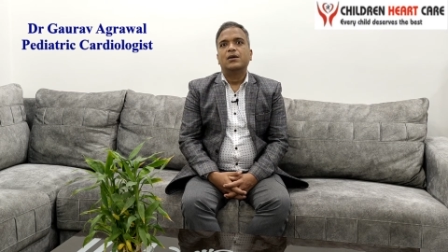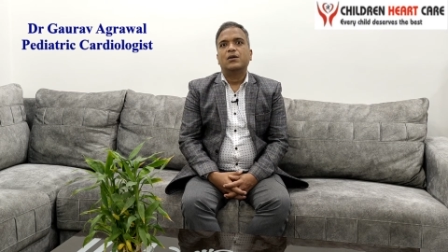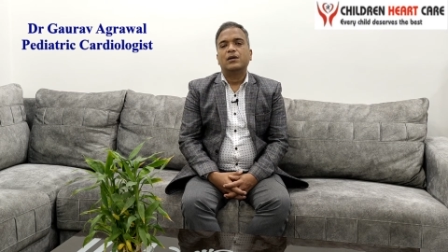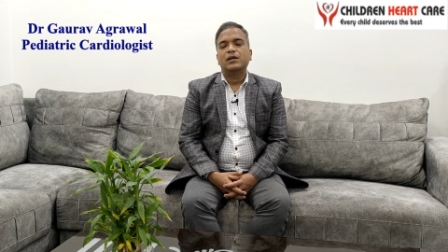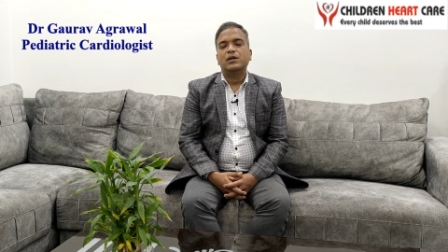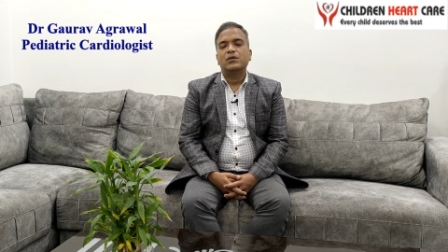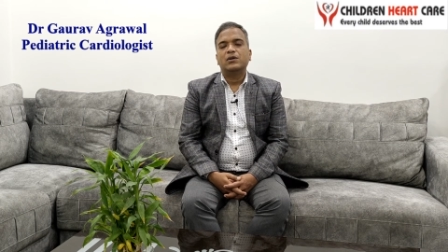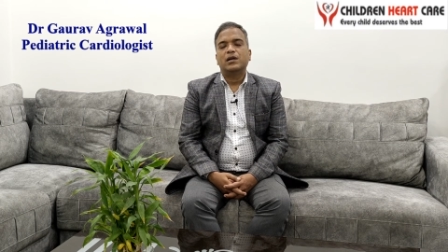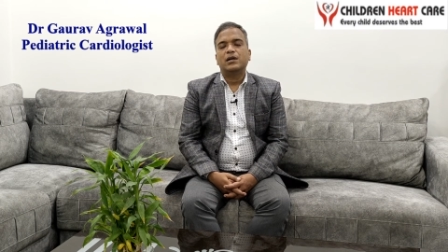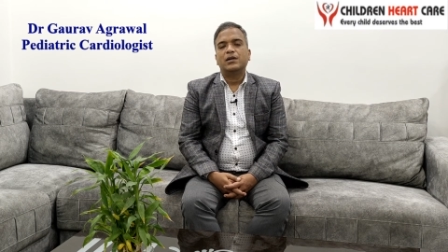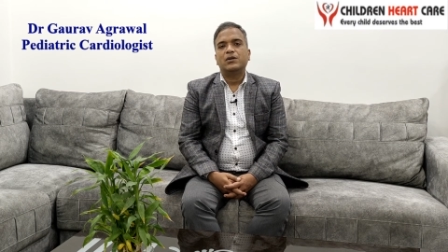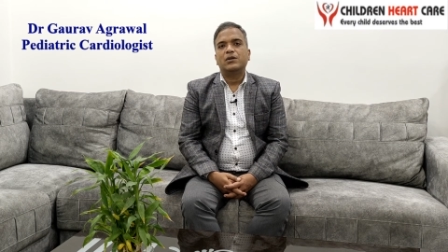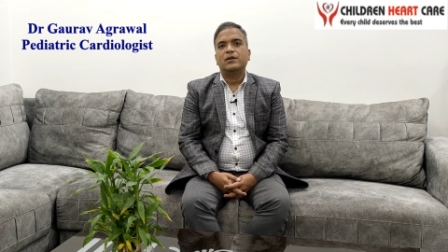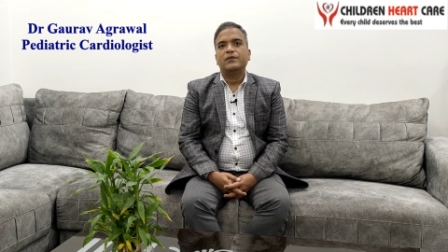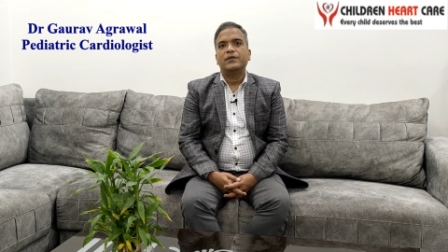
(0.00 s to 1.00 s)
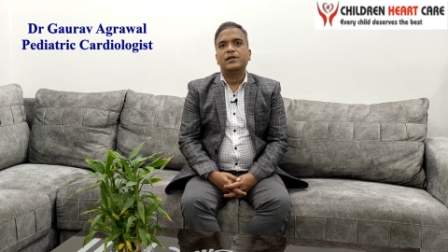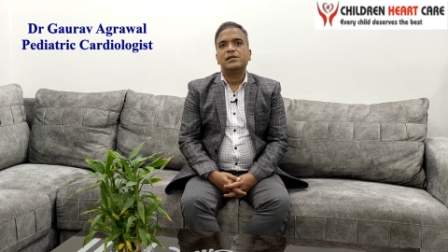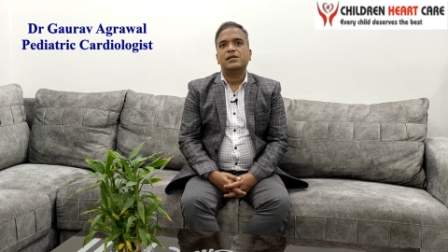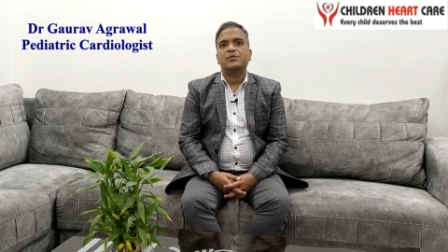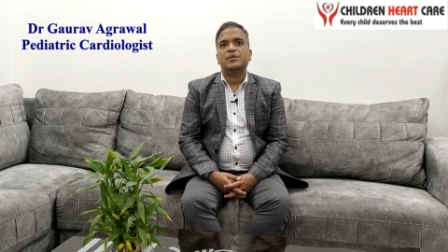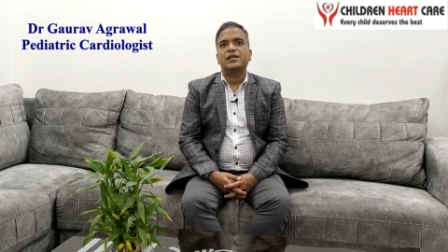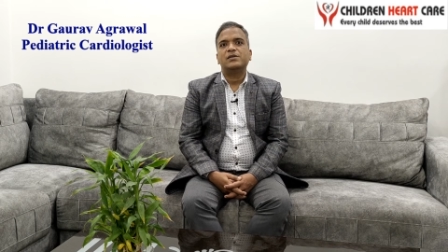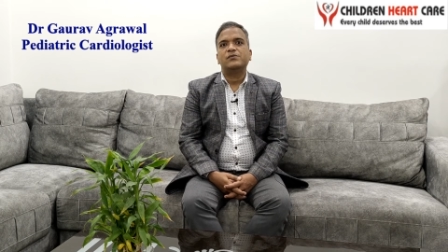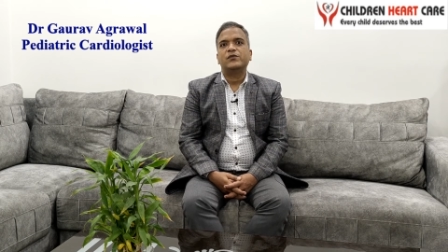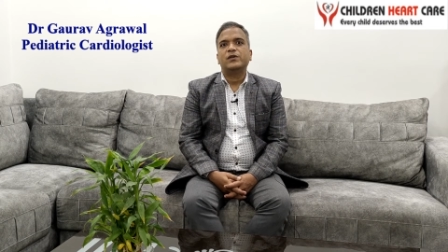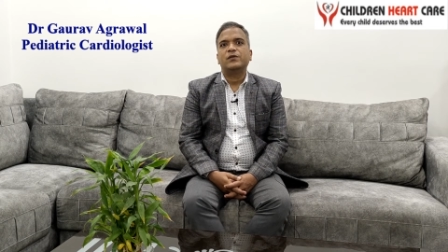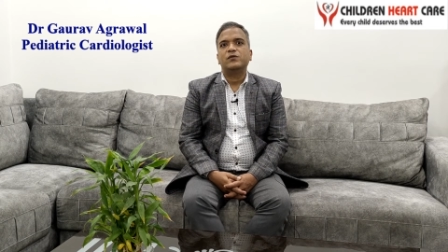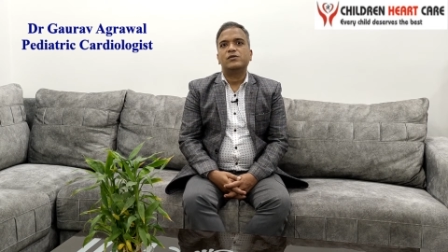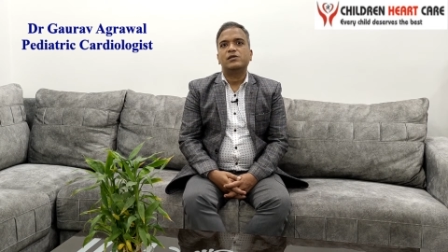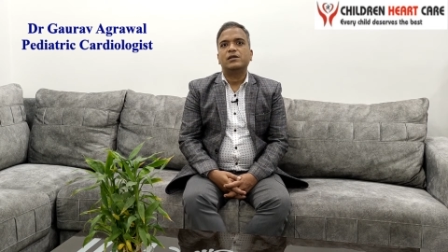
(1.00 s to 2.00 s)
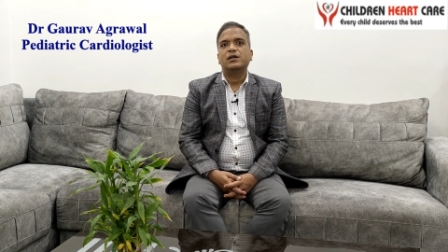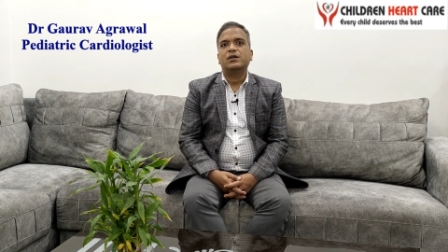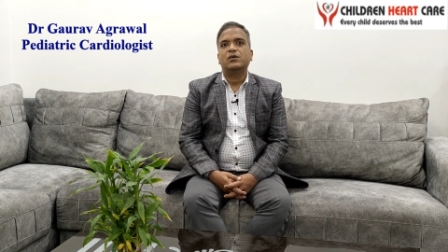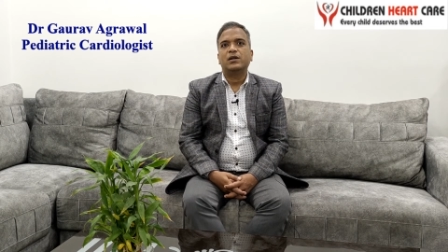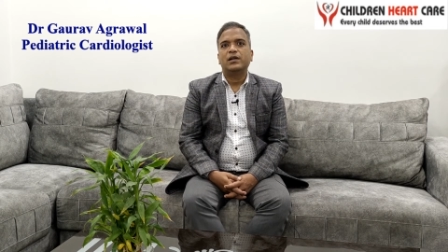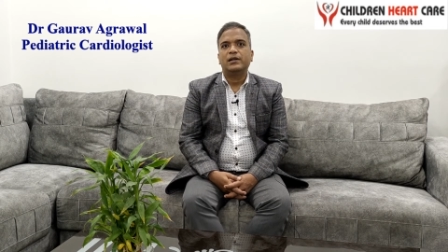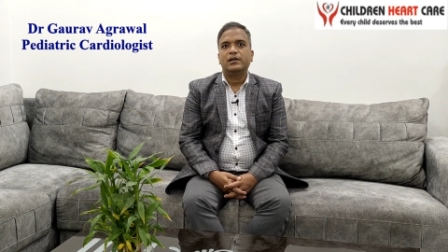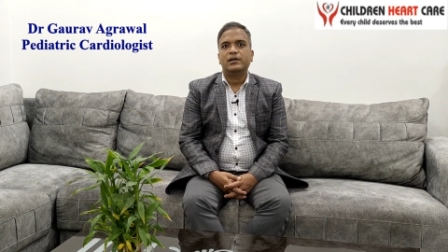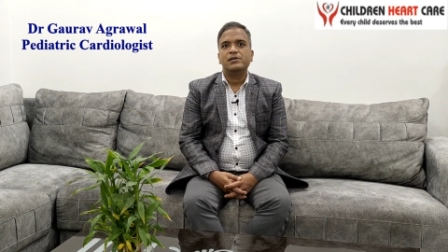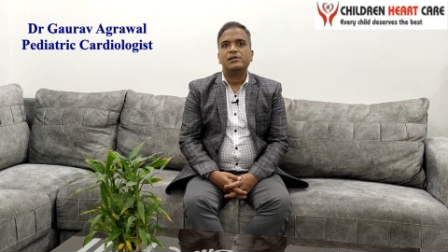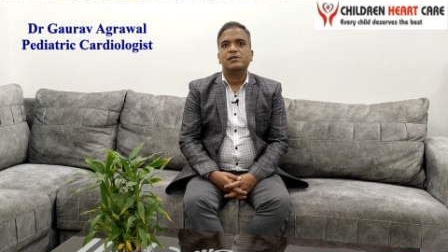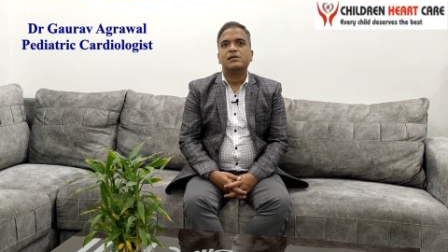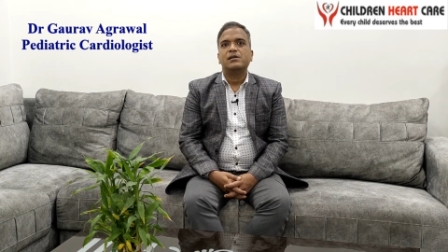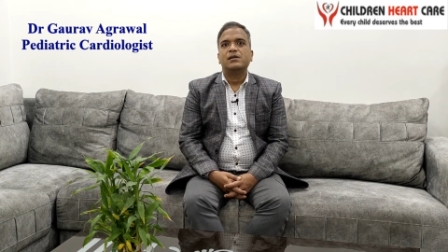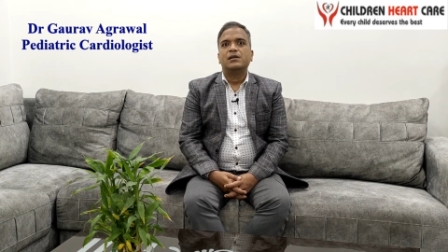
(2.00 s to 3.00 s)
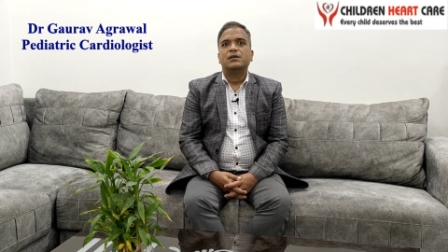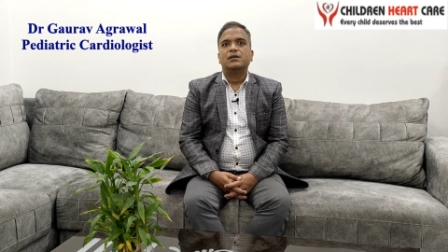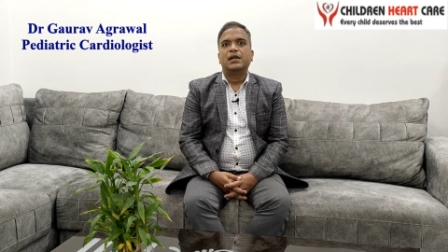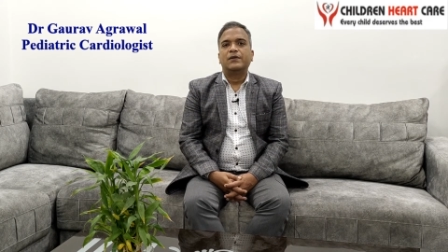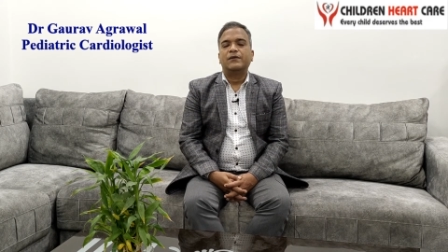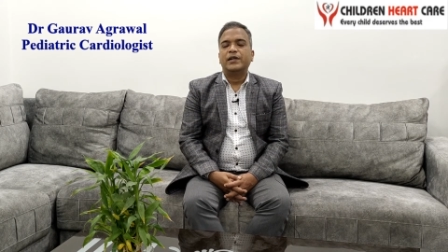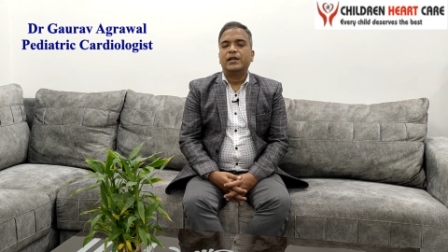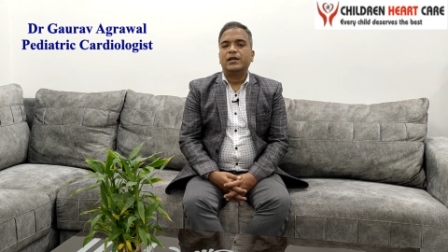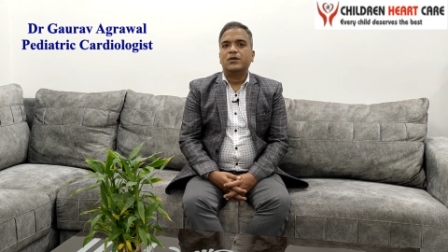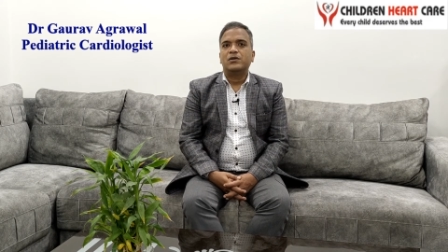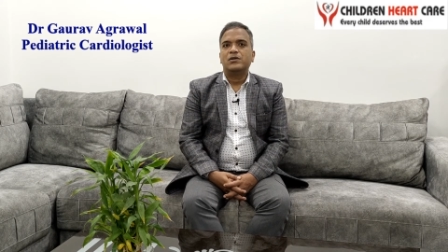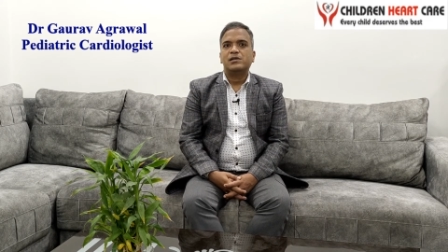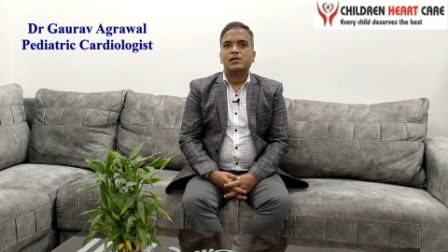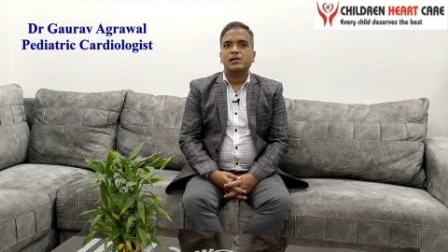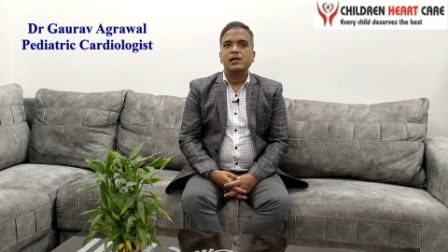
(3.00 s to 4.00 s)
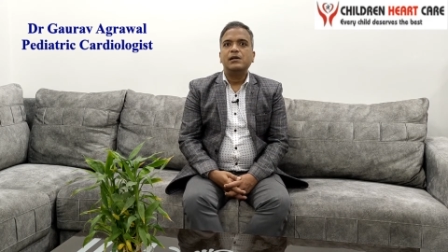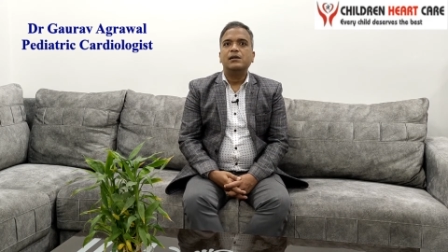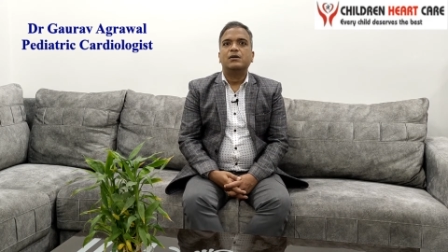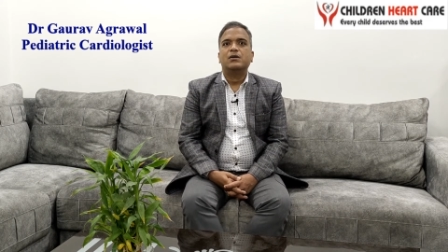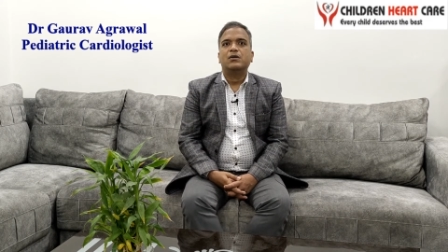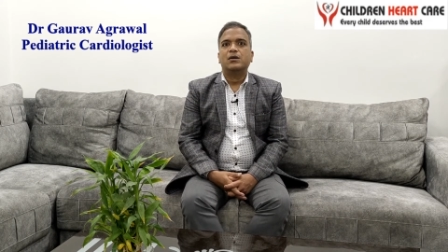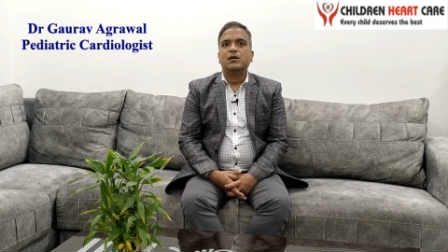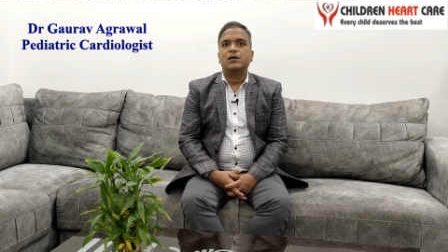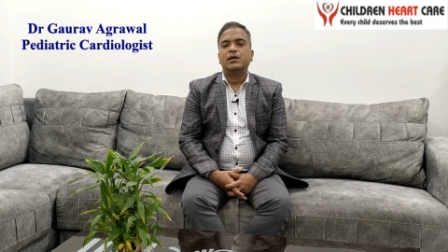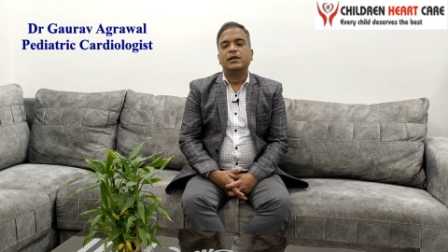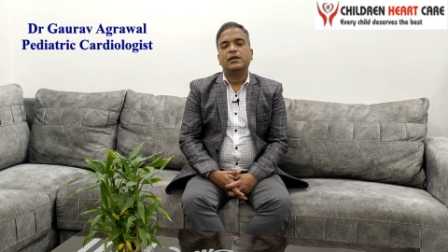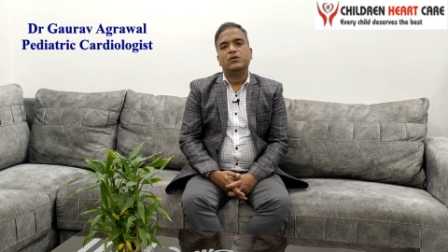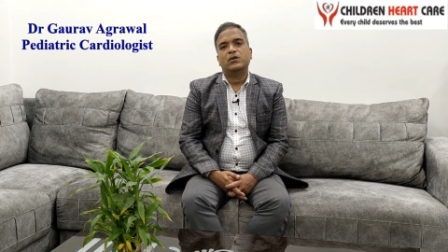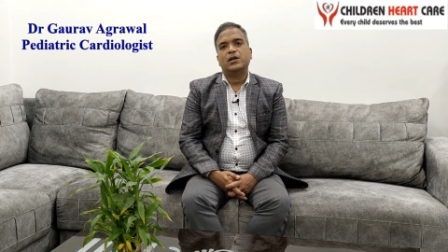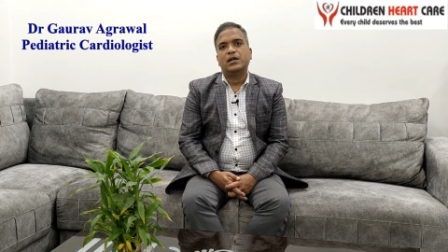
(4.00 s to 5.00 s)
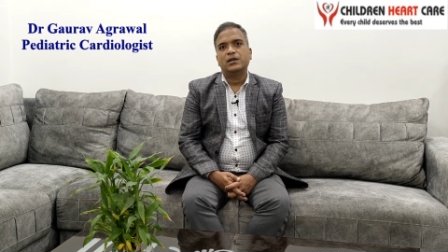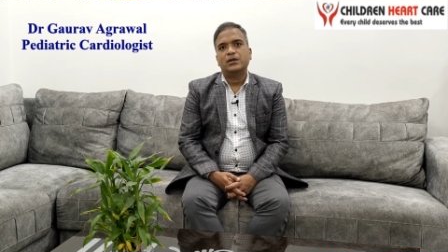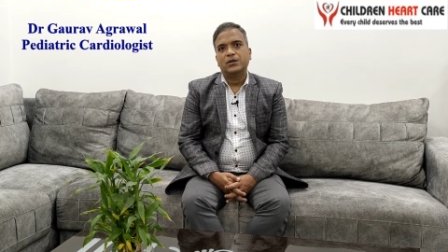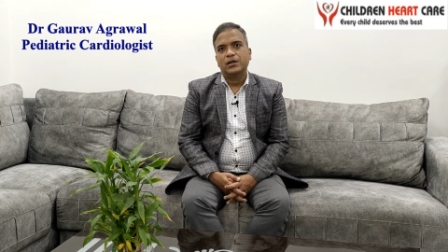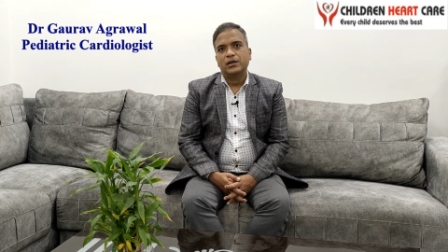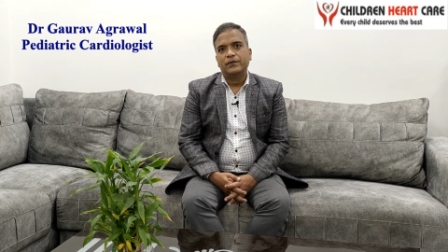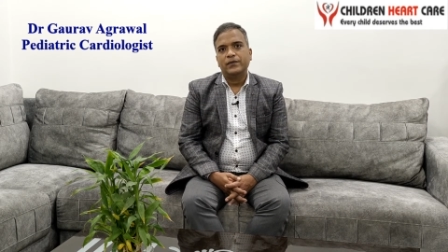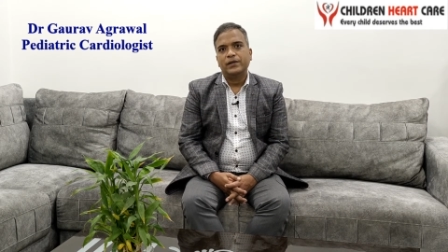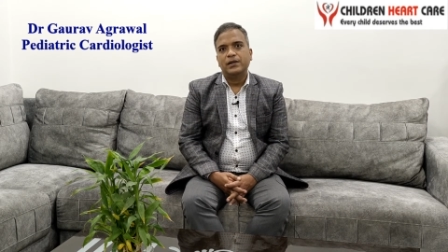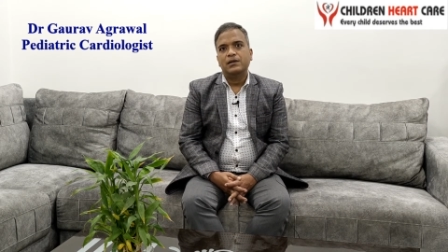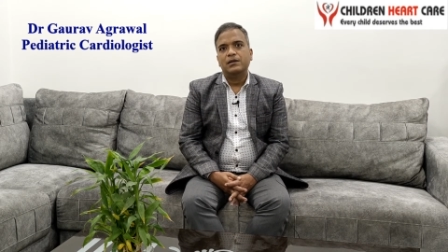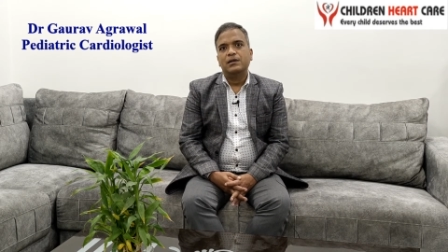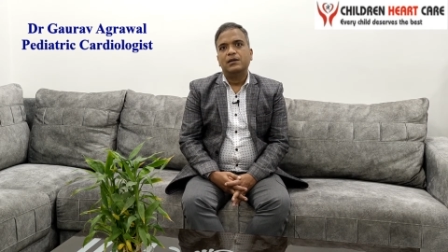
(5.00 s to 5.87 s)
on echocardiography, and sometimes we have to see the collaterals that we cannot see on echocardiography.